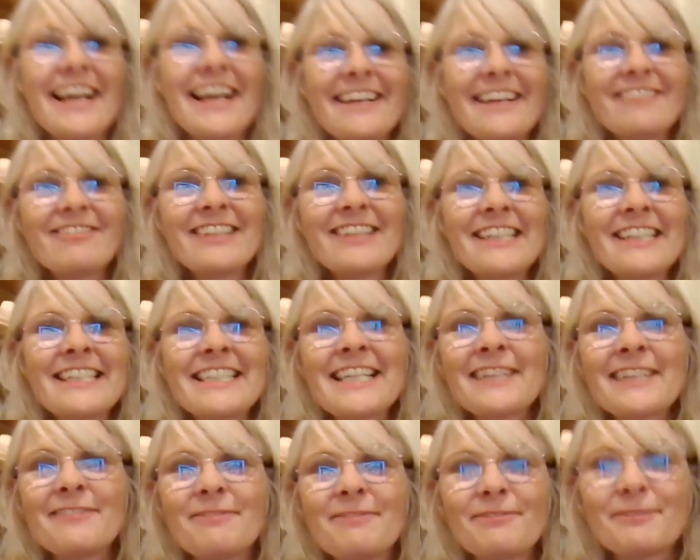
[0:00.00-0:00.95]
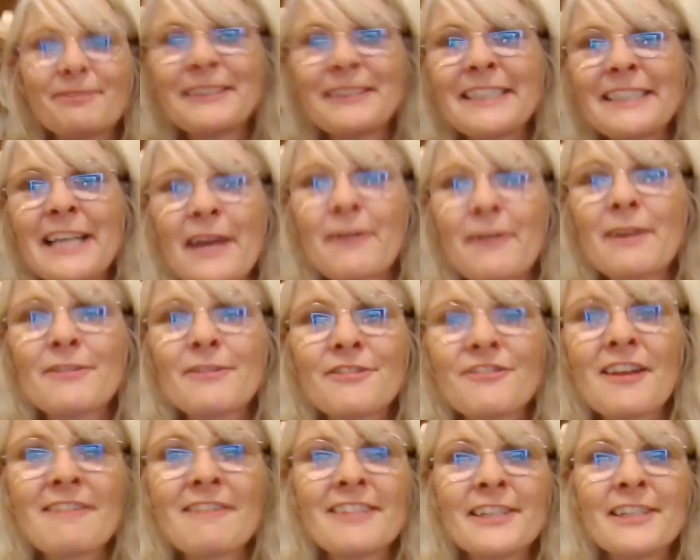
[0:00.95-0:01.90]
It really didn't, I was
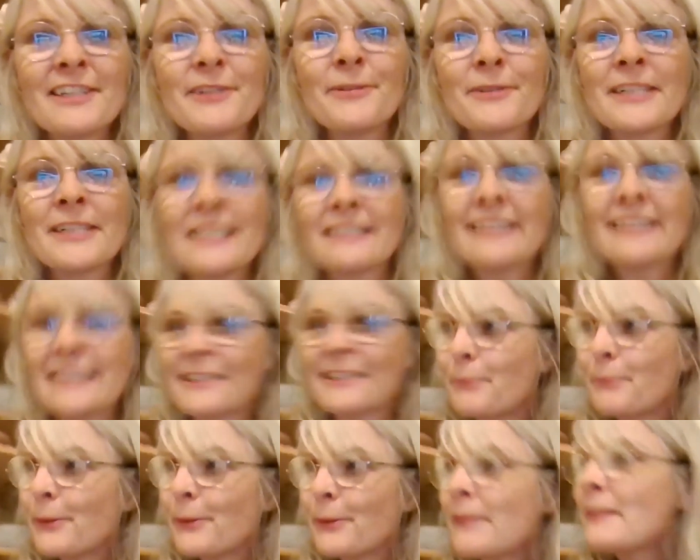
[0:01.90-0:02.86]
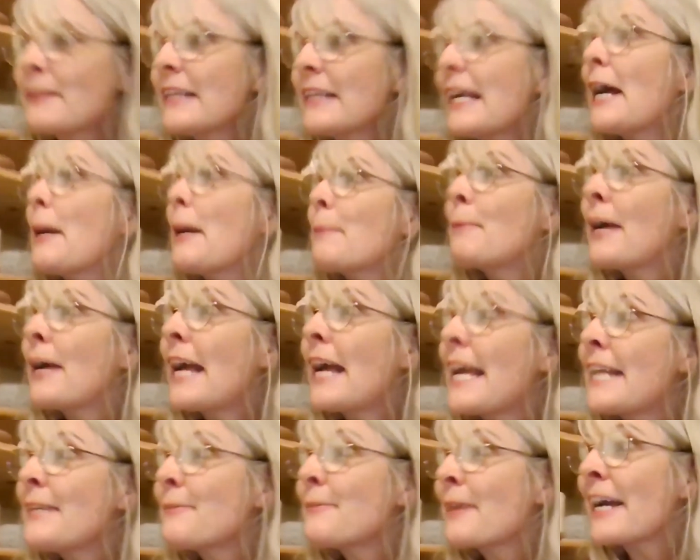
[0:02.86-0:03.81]
very annoyed at this point. But
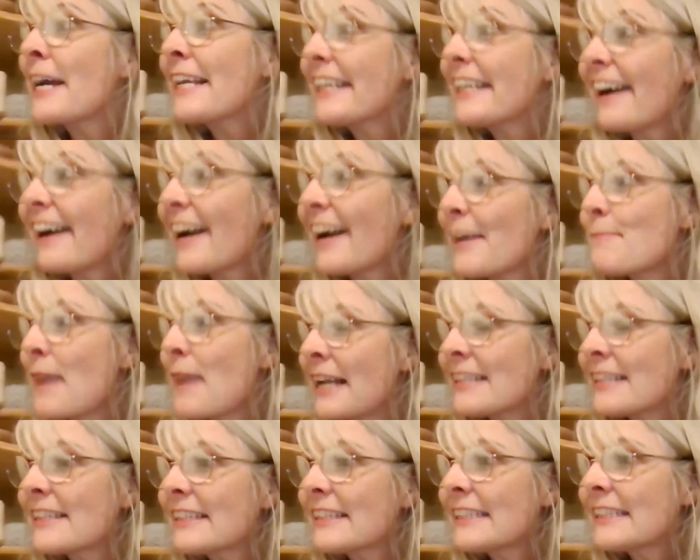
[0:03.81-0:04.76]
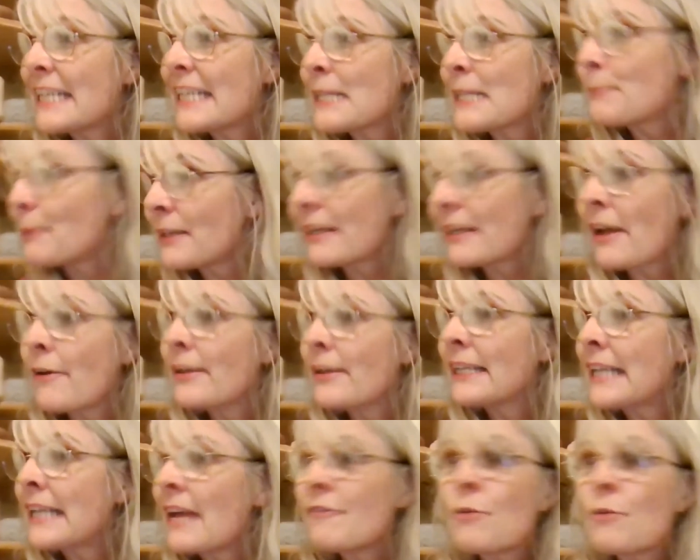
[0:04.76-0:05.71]
anyway, I managed to keep it
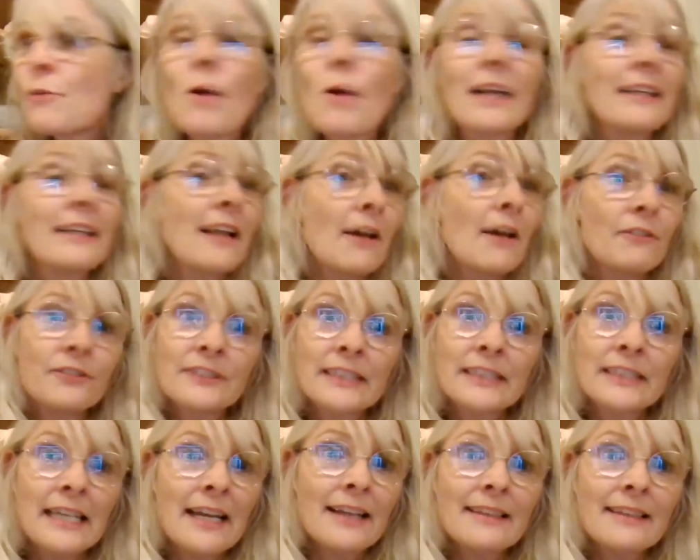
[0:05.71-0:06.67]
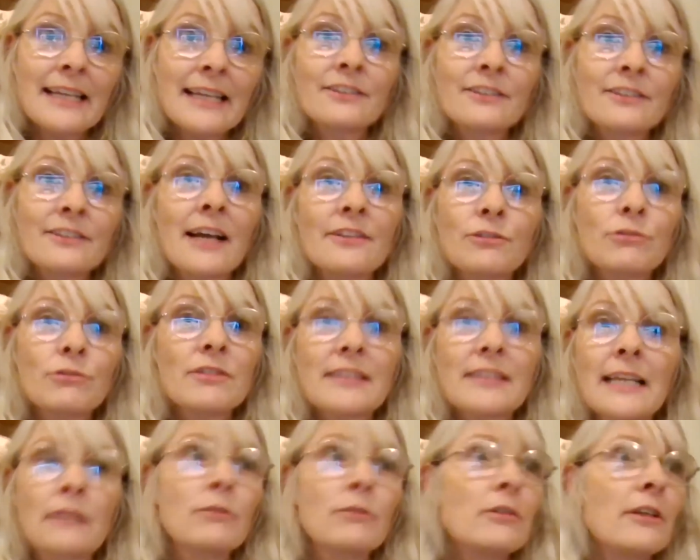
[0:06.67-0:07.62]
going and everyone loved it. I sort of
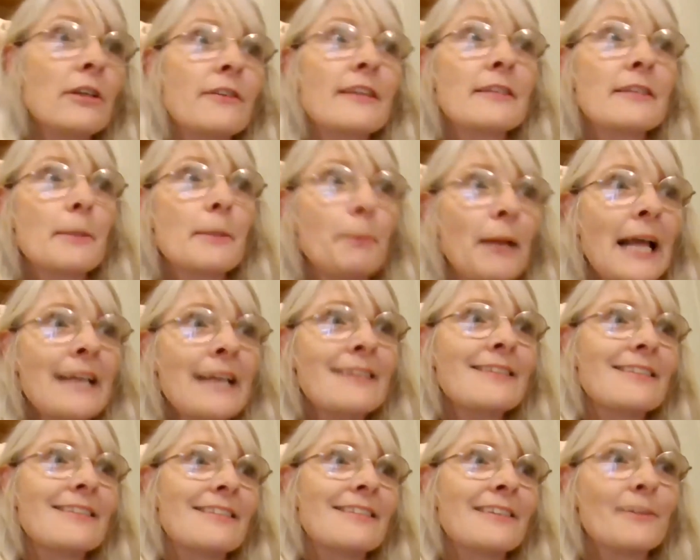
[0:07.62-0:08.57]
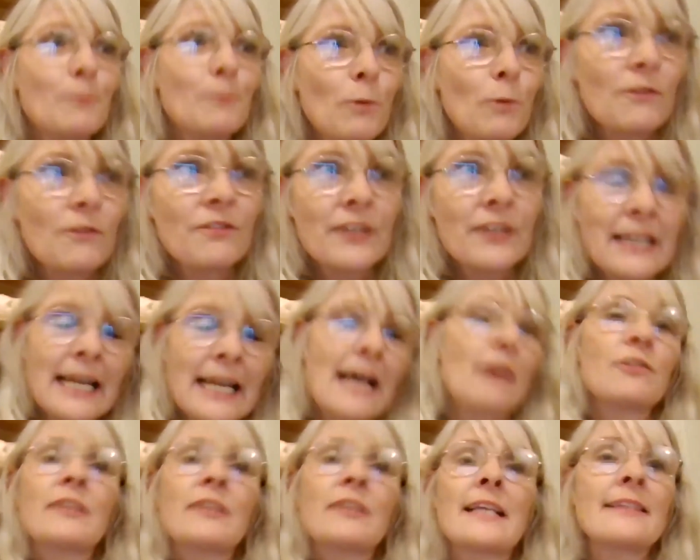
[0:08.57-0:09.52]
said, oh, look, there's a place at Watford
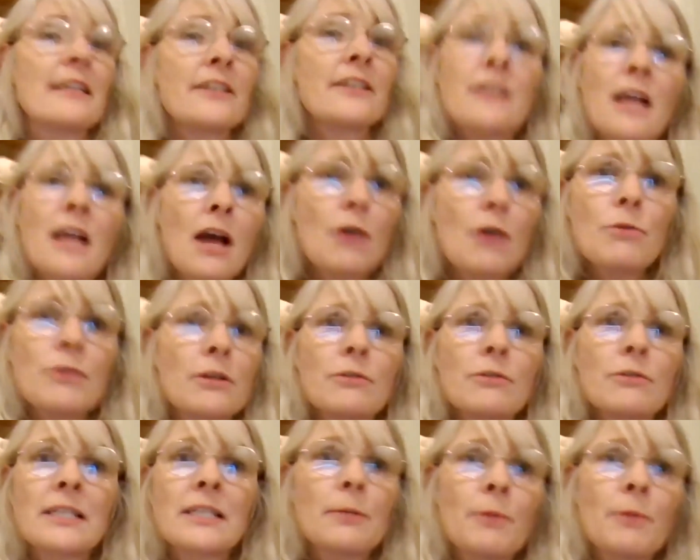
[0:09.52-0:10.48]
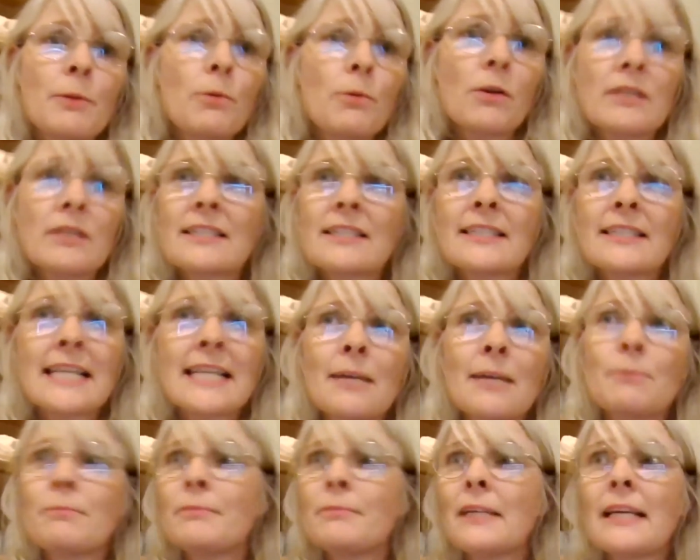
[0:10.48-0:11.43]
Girls. And they said, no, Lucy, we want
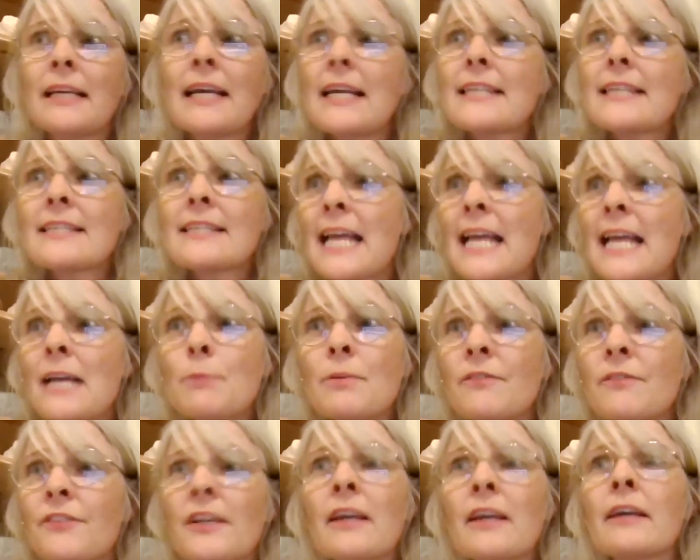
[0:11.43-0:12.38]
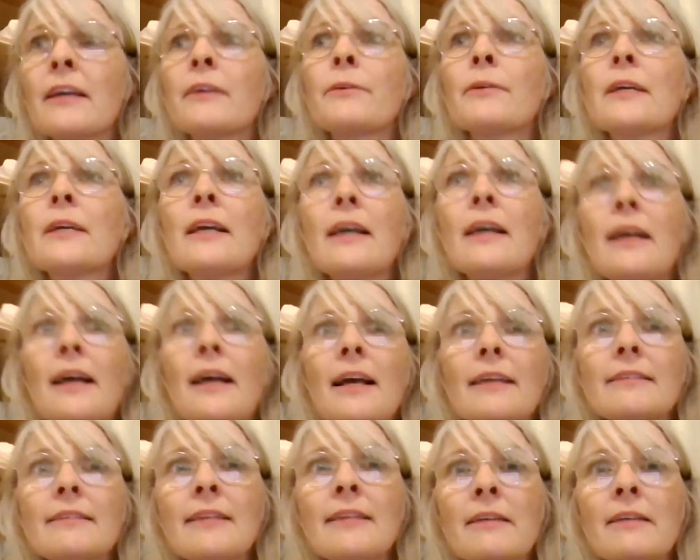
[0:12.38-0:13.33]
to stay with you.
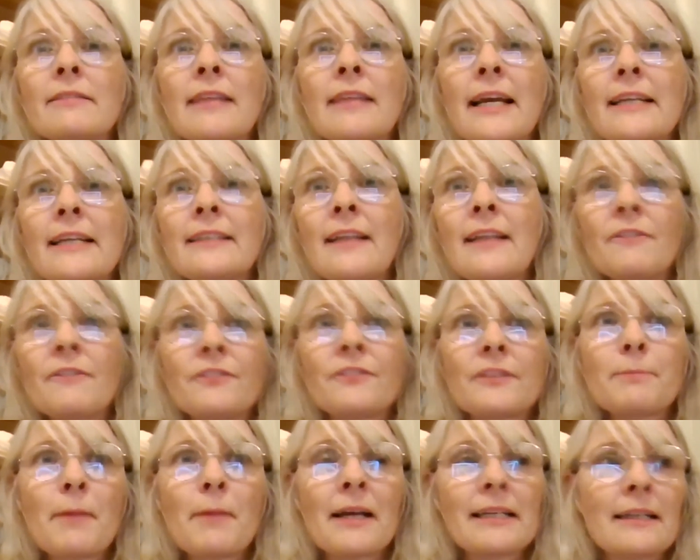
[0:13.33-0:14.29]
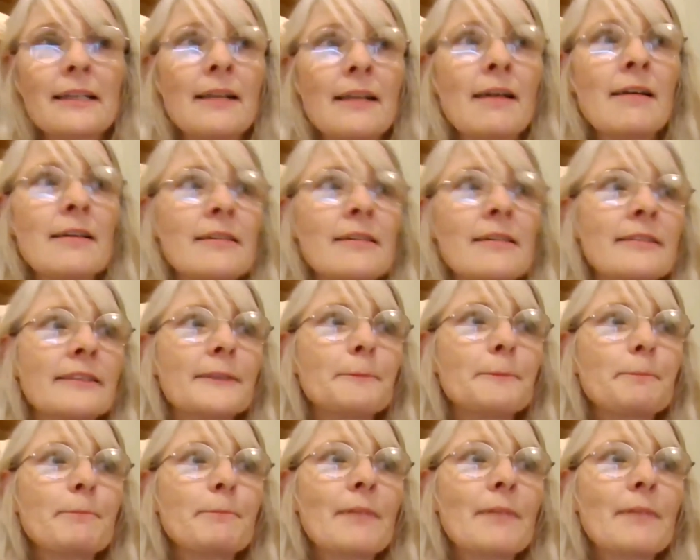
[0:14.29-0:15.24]
So they loved my class.
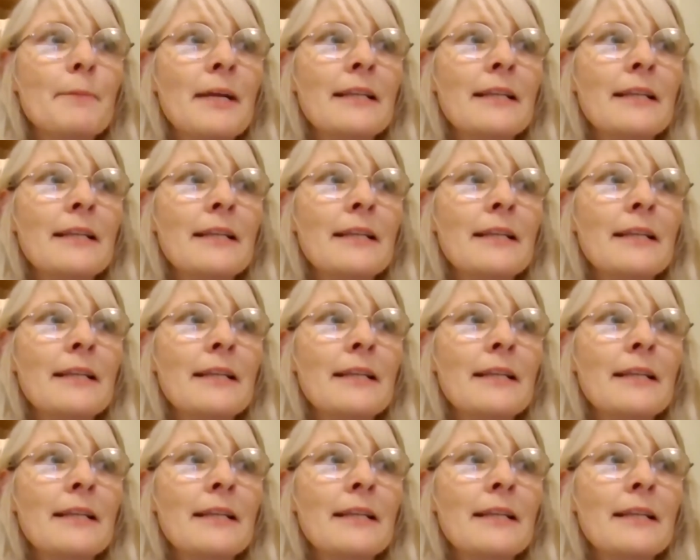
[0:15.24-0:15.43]
I